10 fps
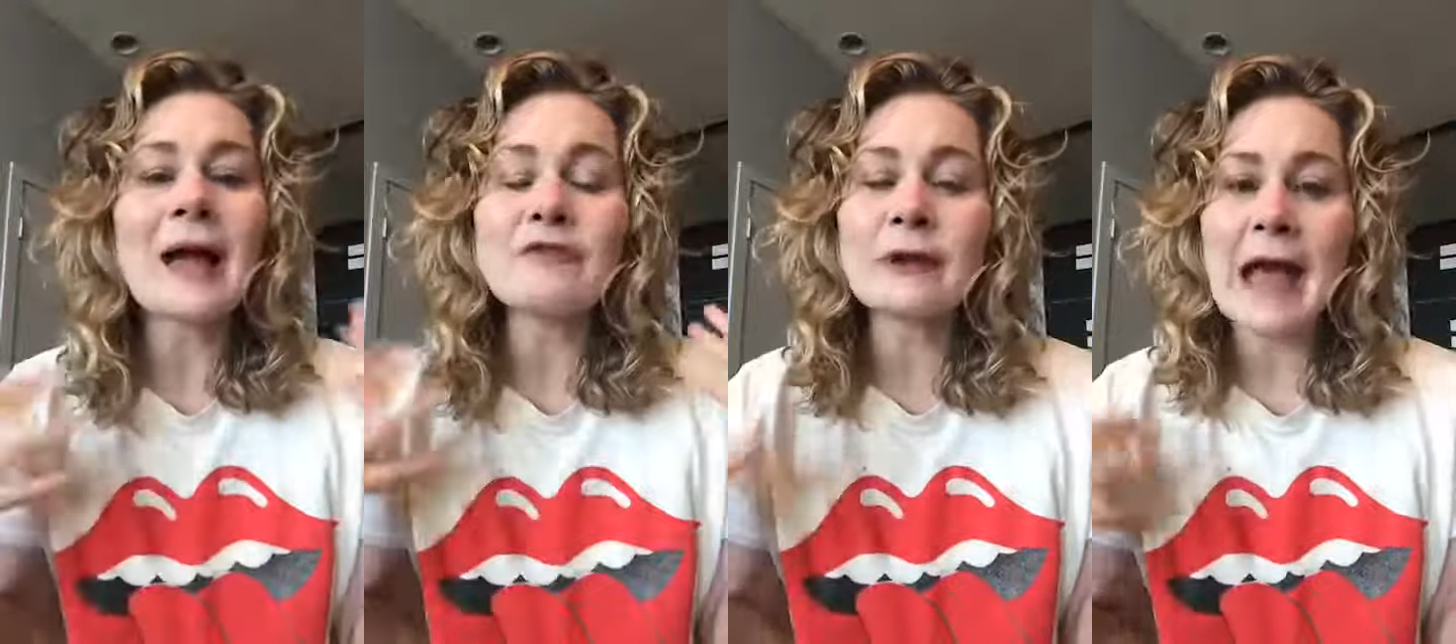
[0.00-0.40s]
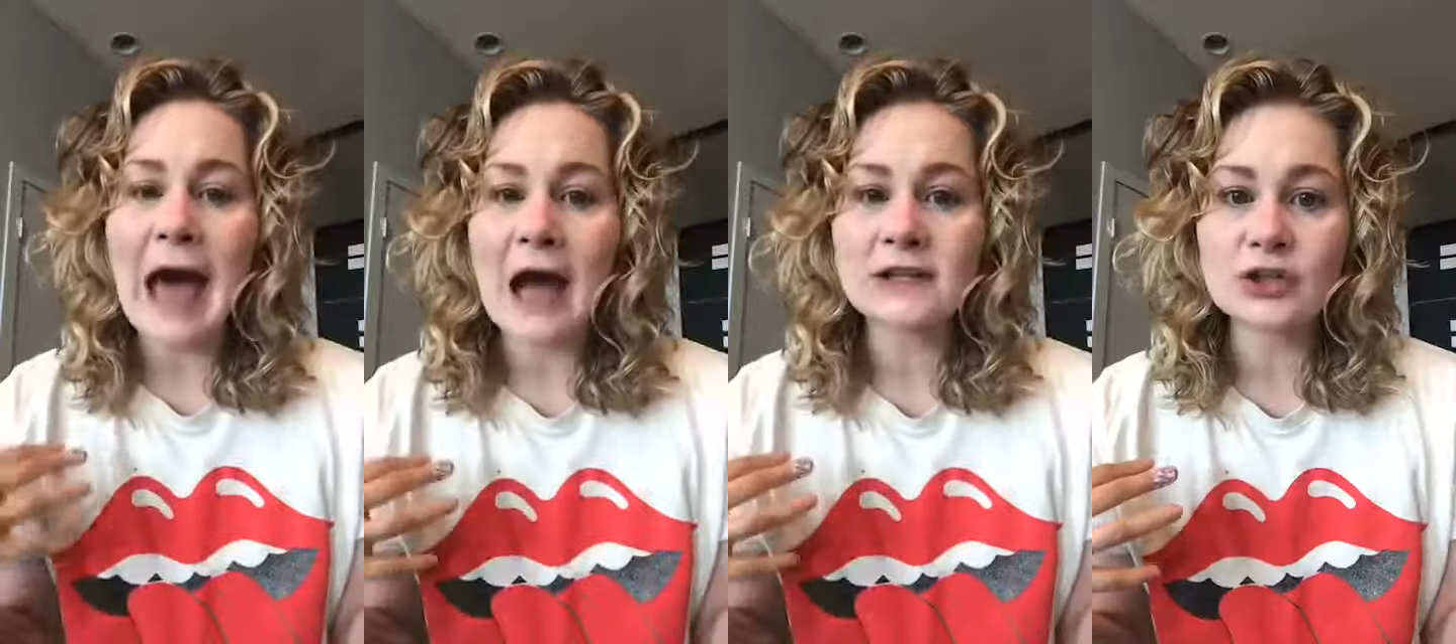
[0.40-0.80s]
every
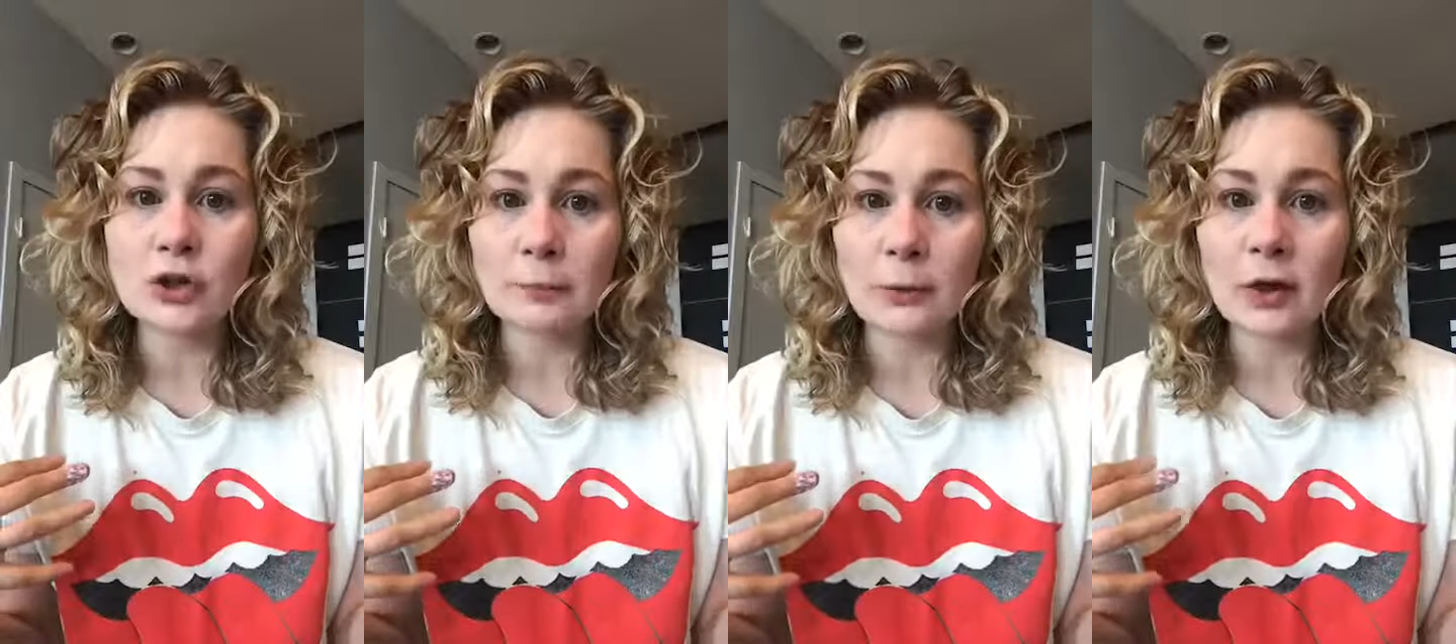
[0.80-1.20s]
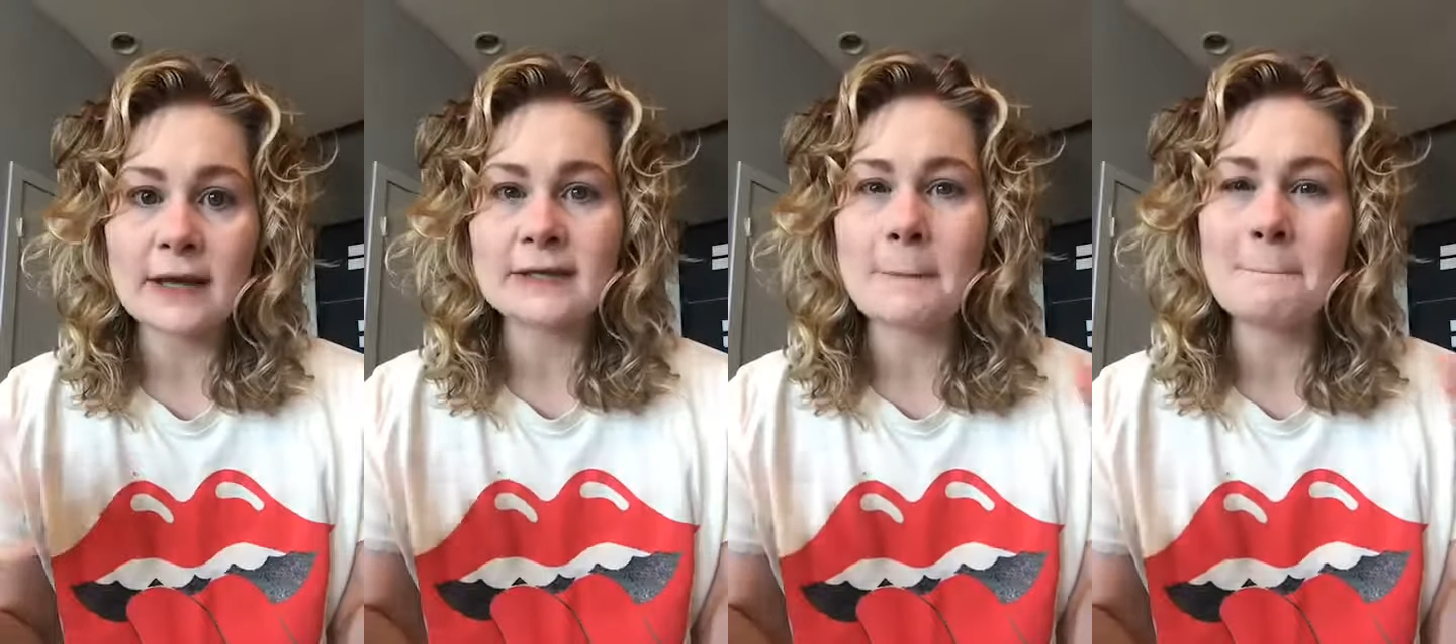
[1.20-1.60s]
act in your
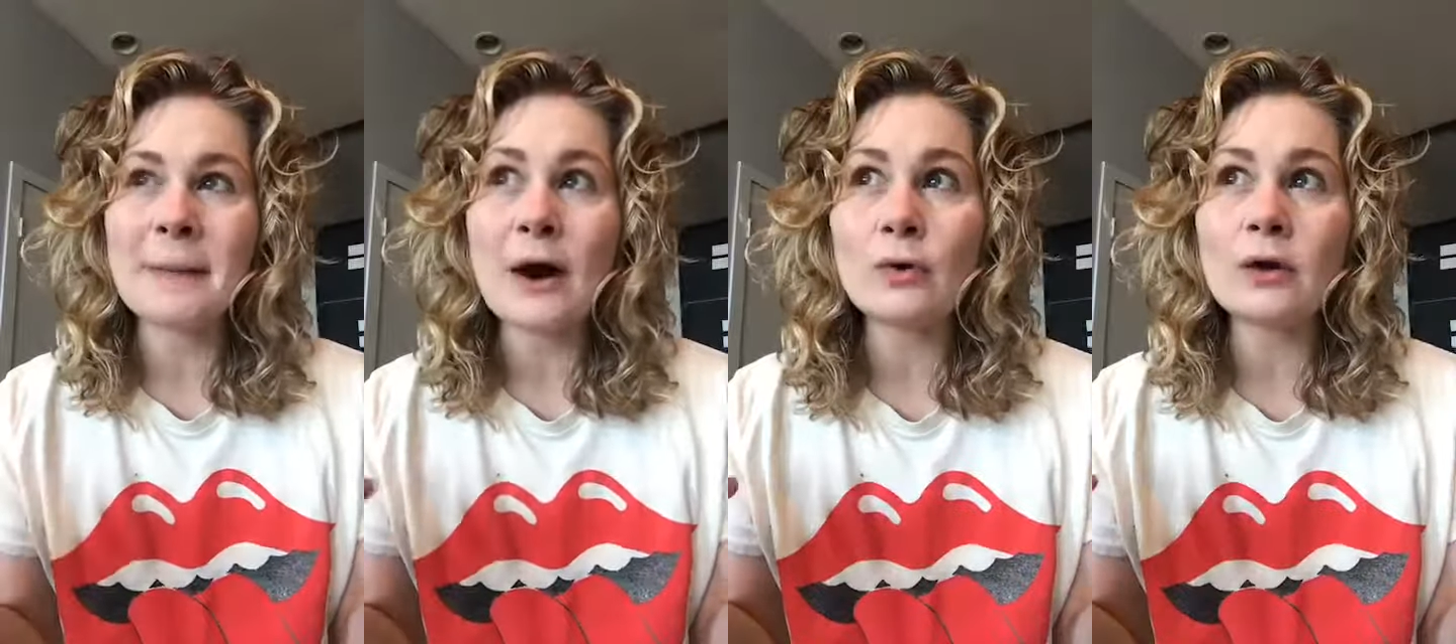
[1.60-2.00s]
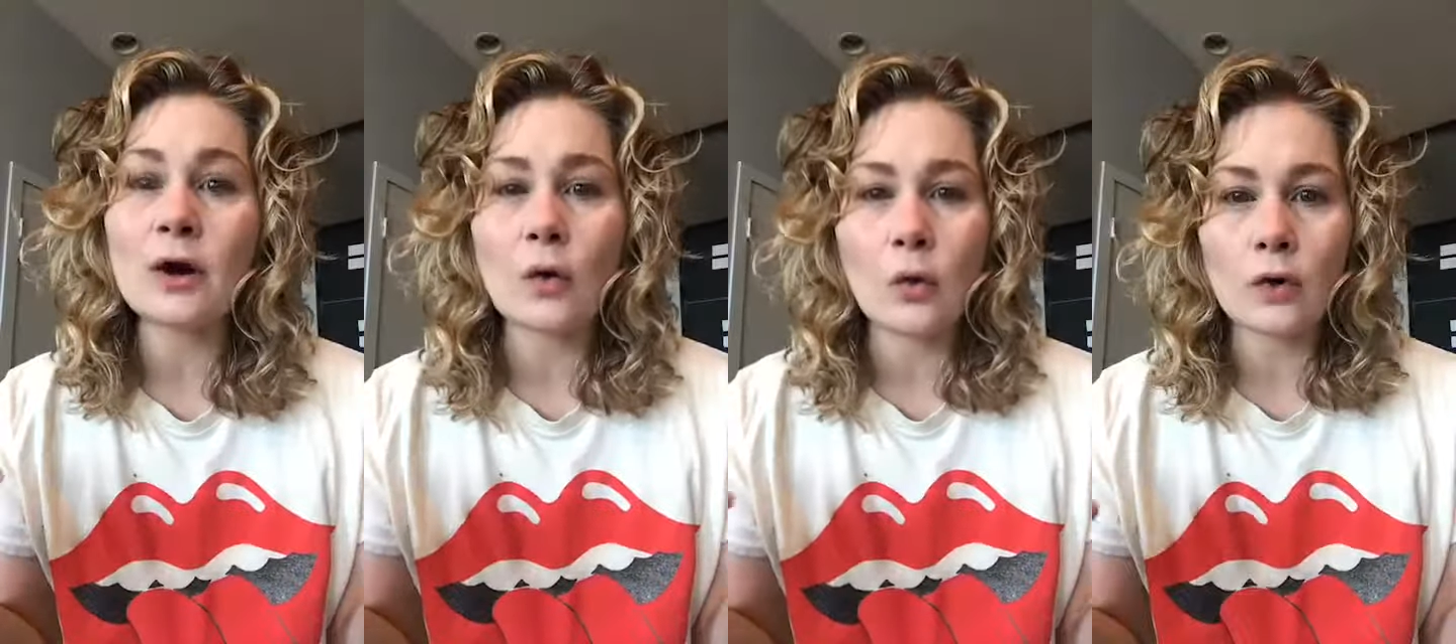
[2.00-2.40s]
book is about
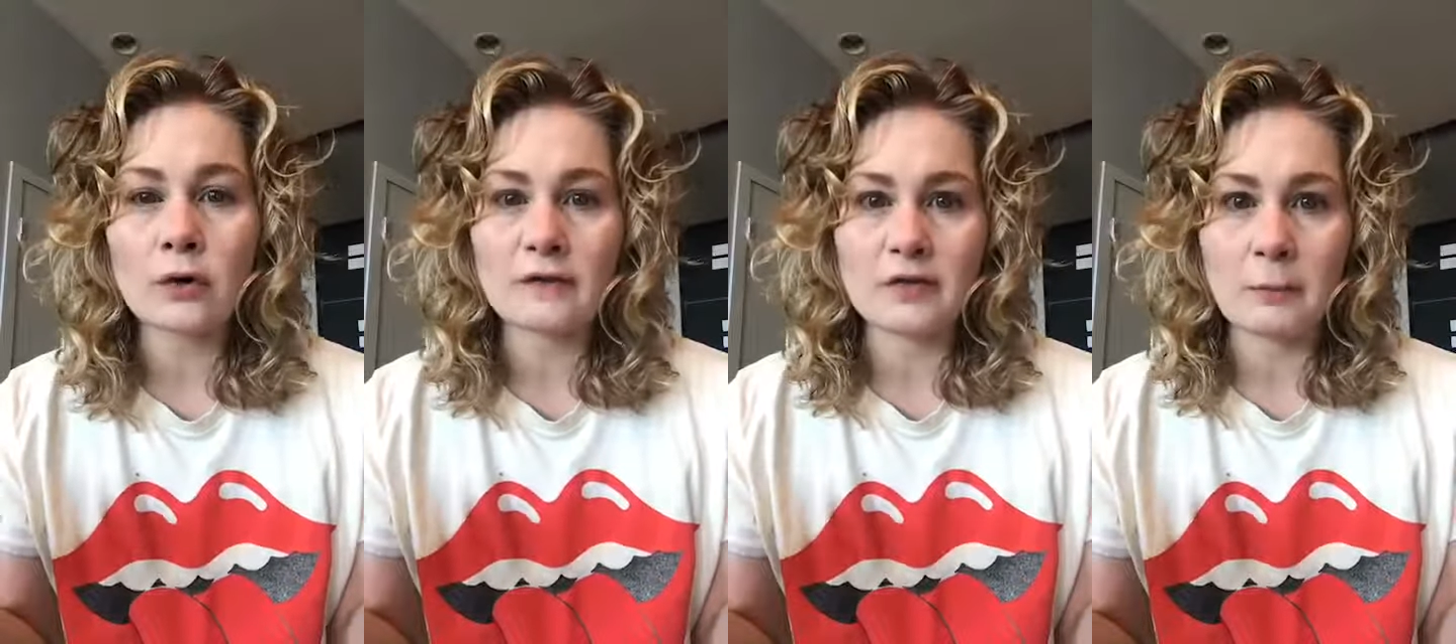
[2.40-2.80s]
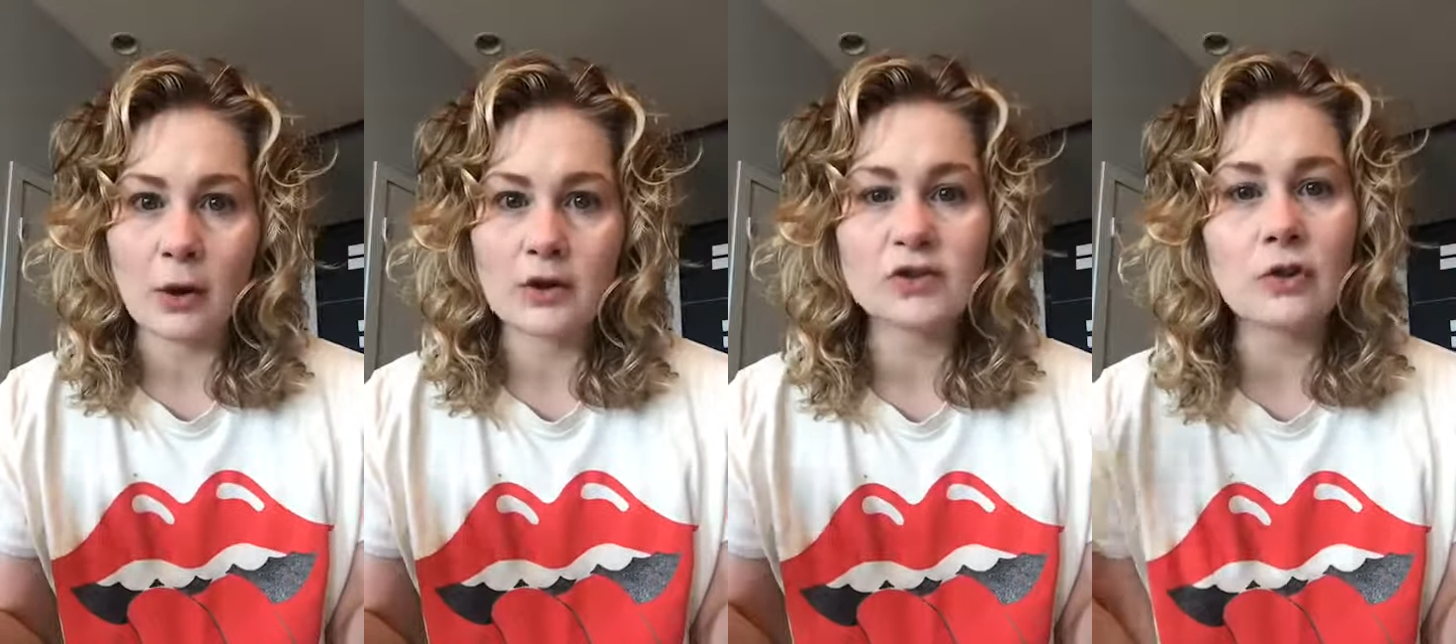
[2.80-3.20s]
a quarter of the book.